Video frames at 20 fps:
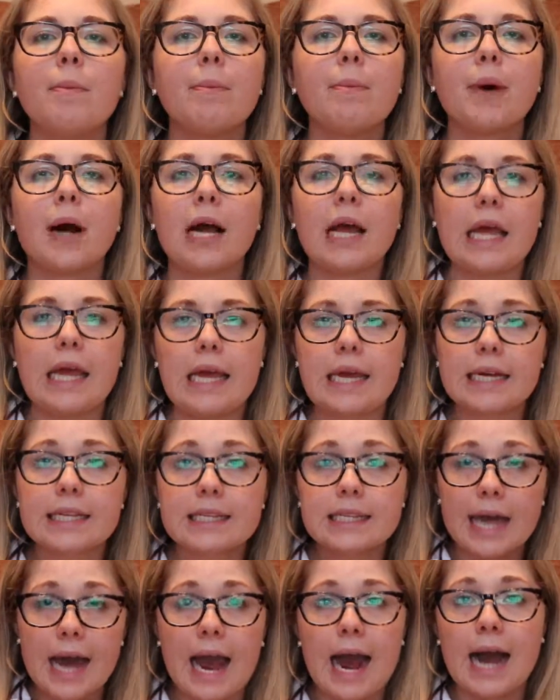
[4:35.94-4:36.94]
but it
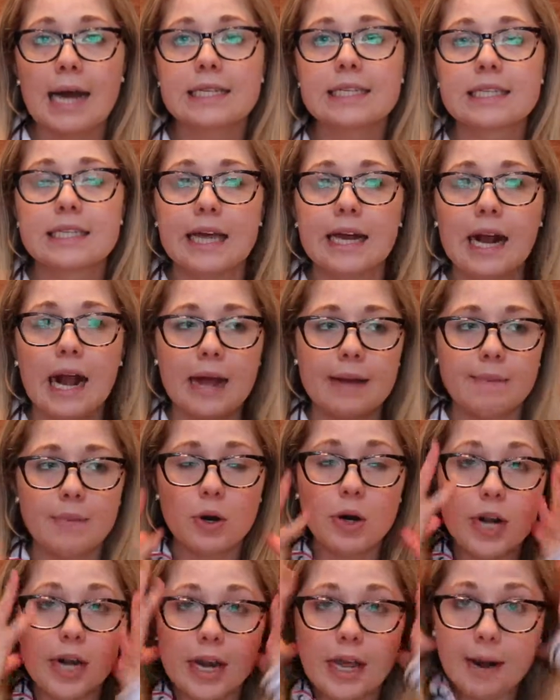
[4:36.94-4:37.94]
lasts. Like I
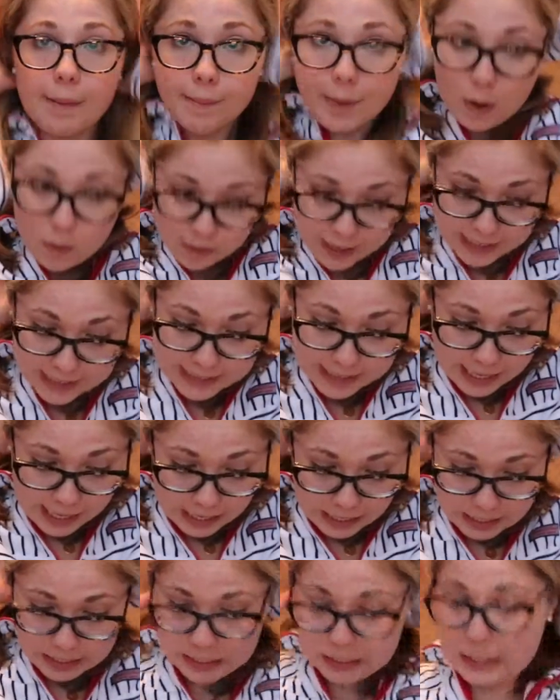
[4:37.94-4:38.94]
put it in a
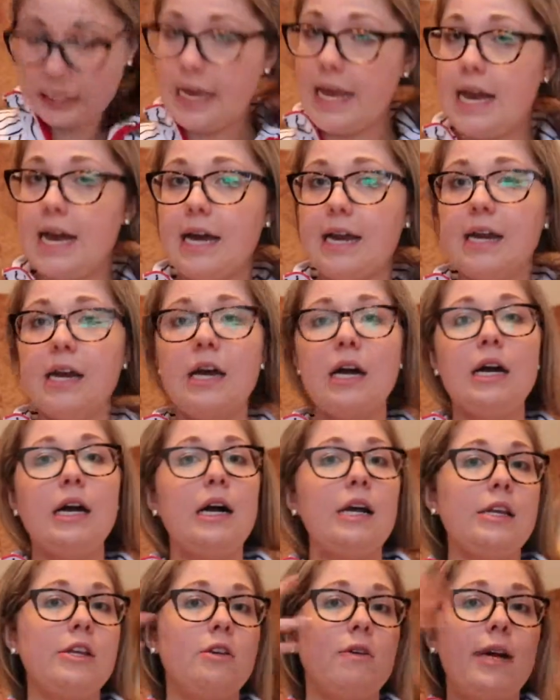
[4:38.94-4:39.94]
ponytail and,
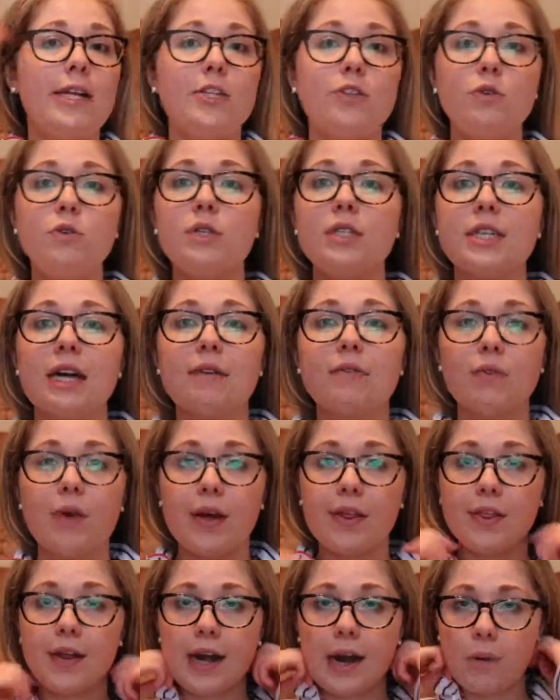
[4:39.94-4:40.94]
you know, I do stuff
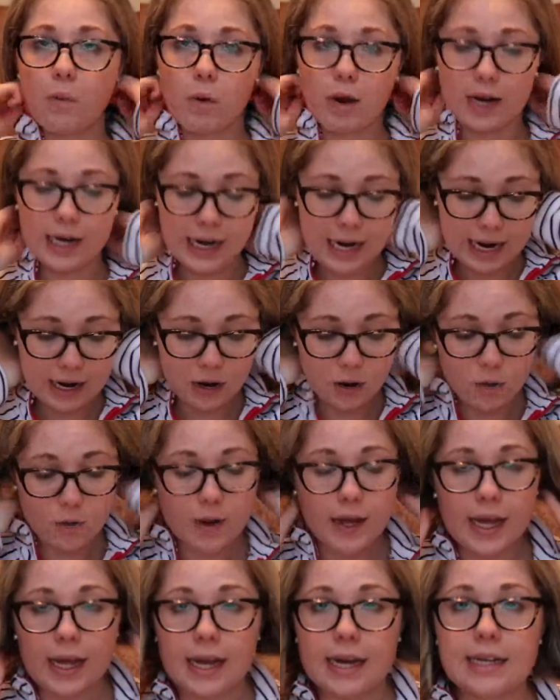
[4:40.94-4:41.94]
with it, I work
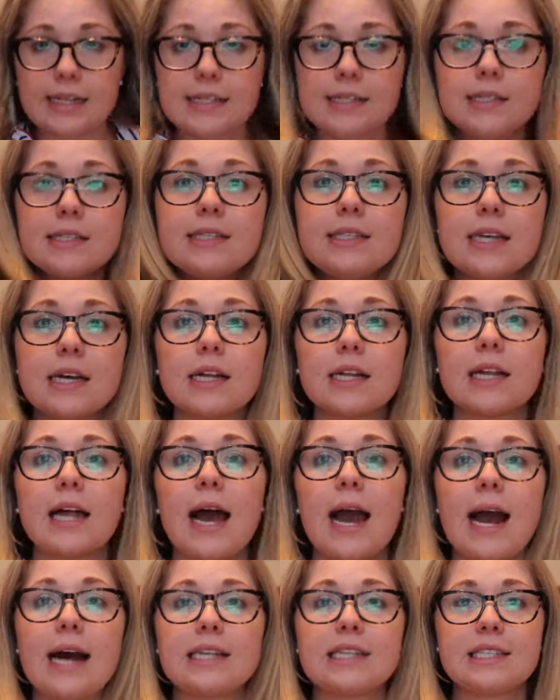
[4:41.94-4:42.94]
out, and it still
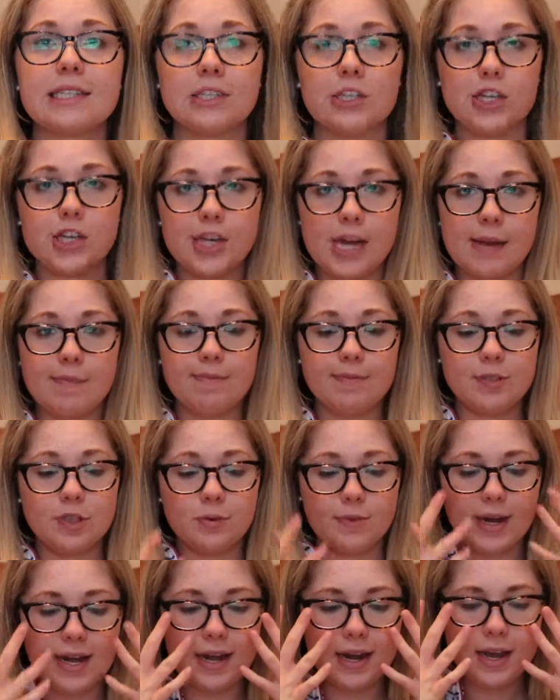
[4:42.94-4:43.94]
has this shape
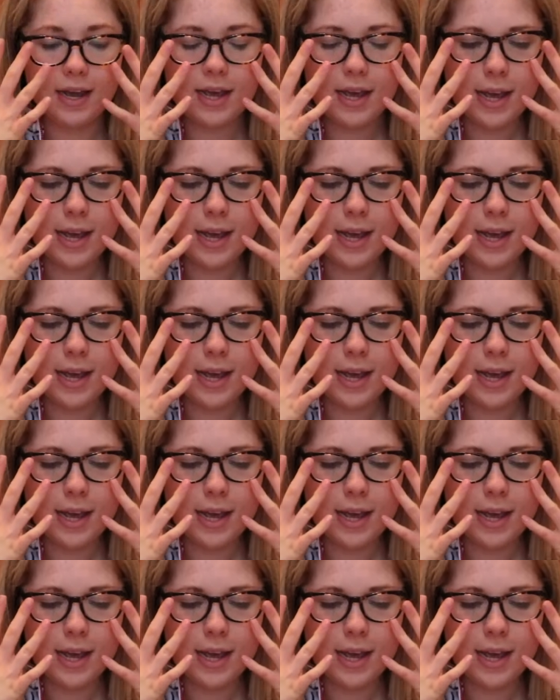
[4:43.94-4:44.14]
to it.